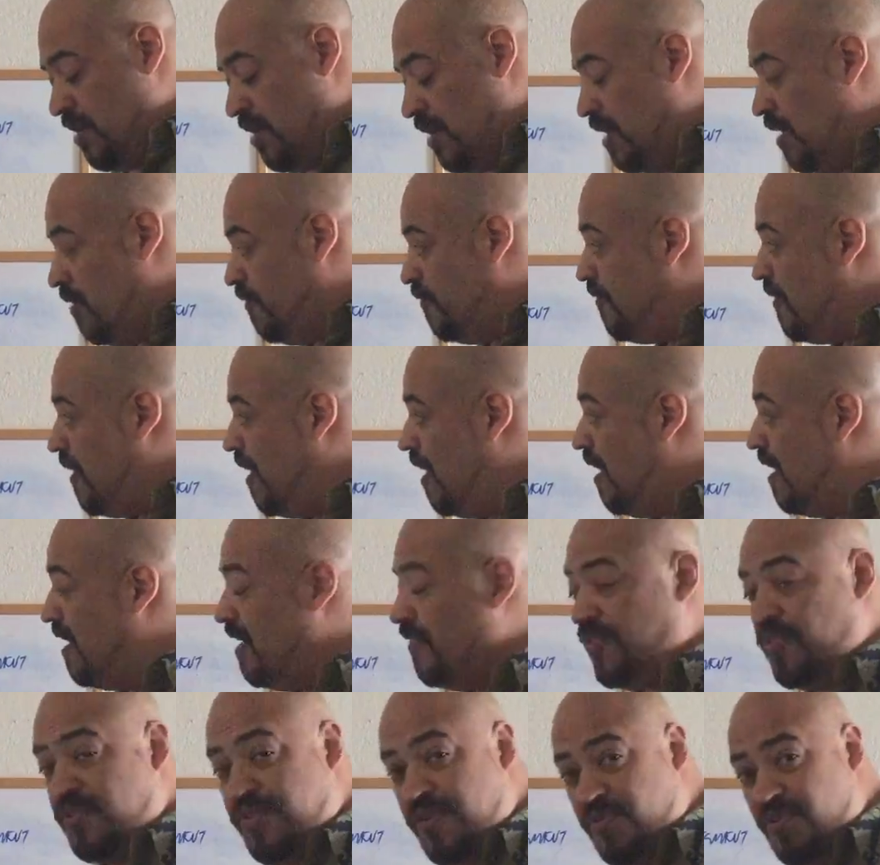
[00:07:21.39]
If
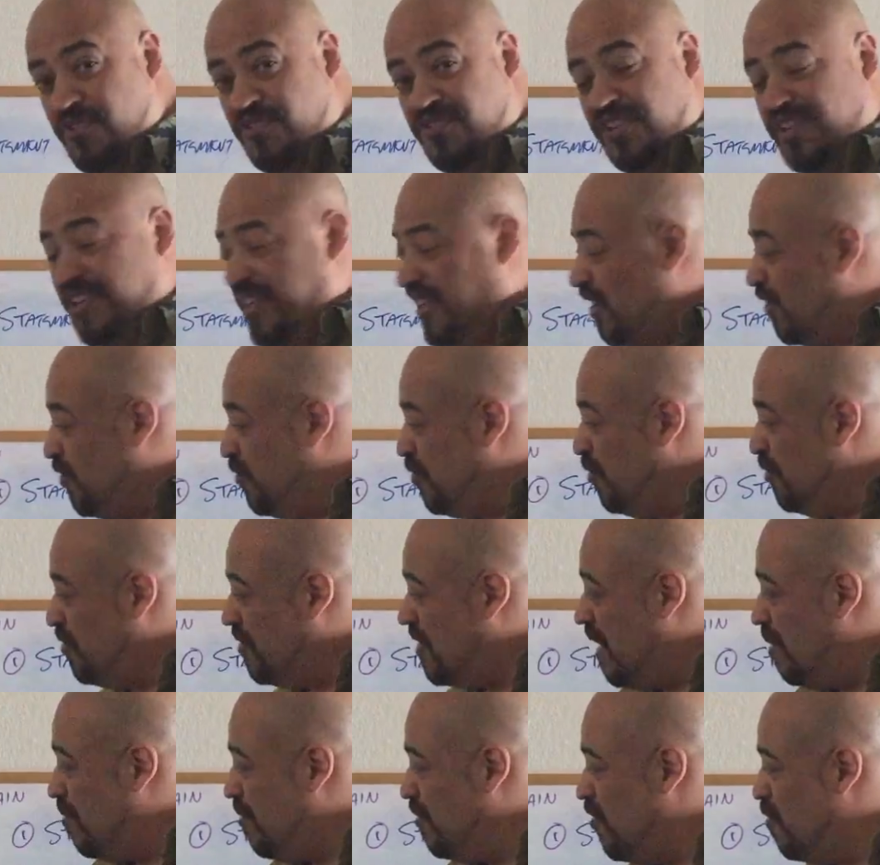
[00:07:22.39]
you've ever seen like a
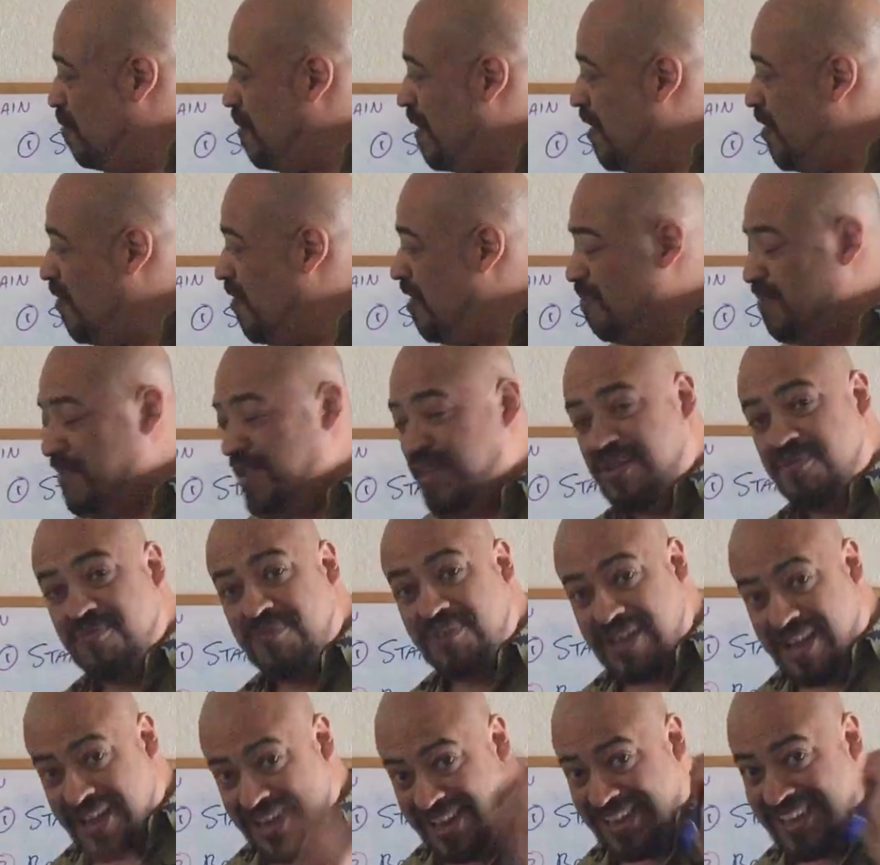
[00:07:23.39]
truth table, you might already be
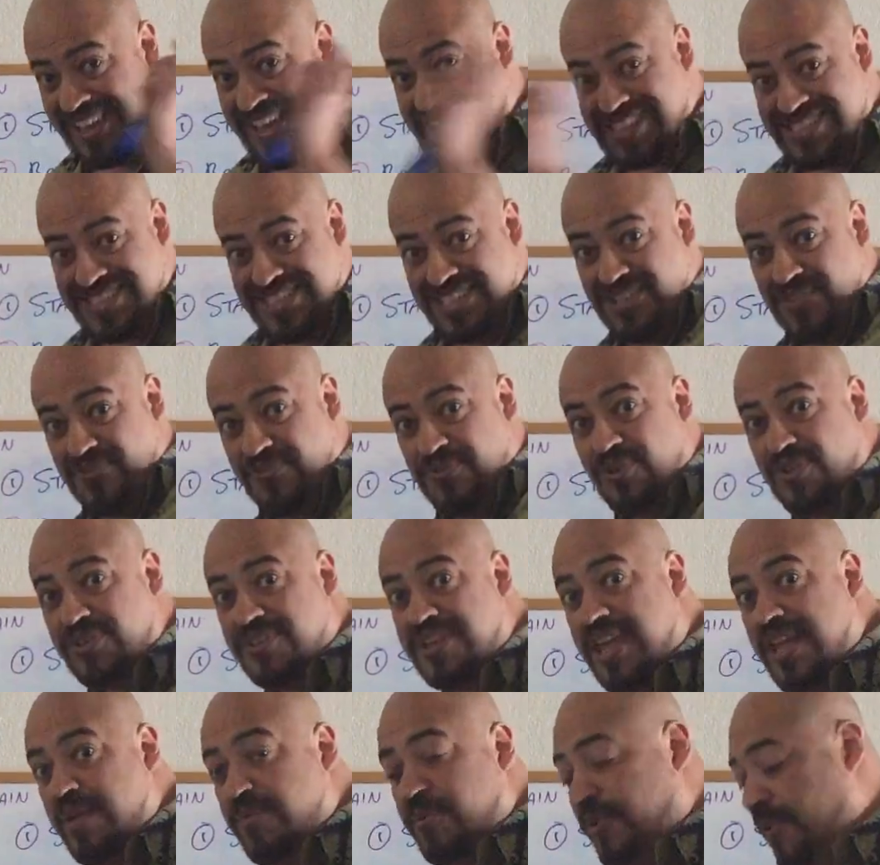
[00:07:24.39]
kind of guessing the full
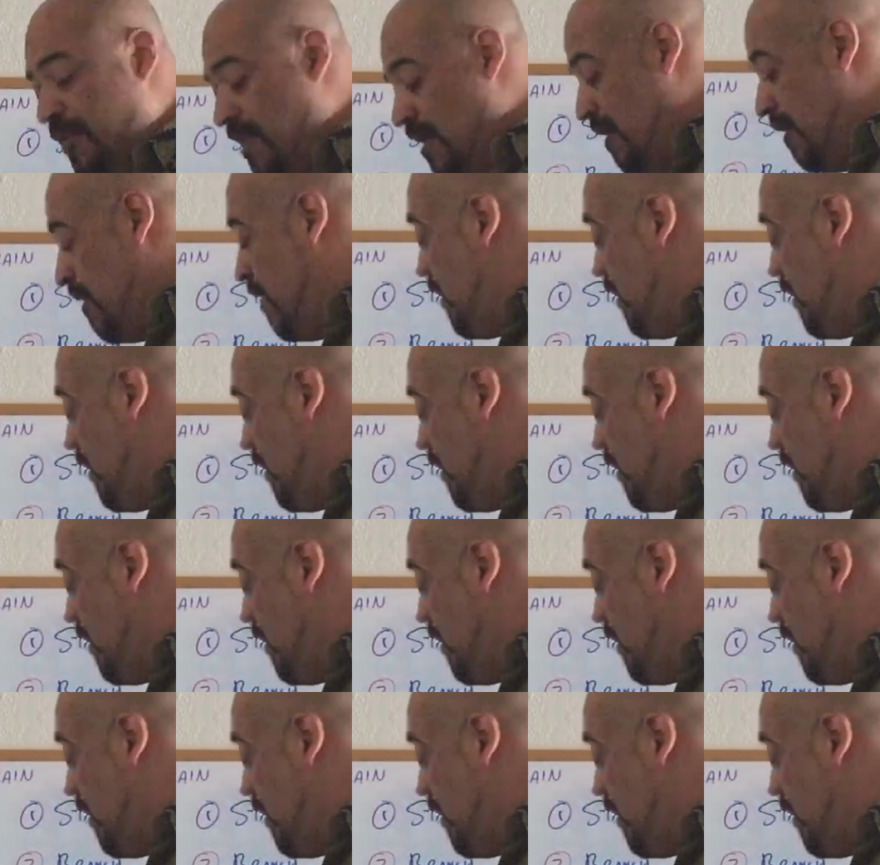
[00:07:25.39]
table.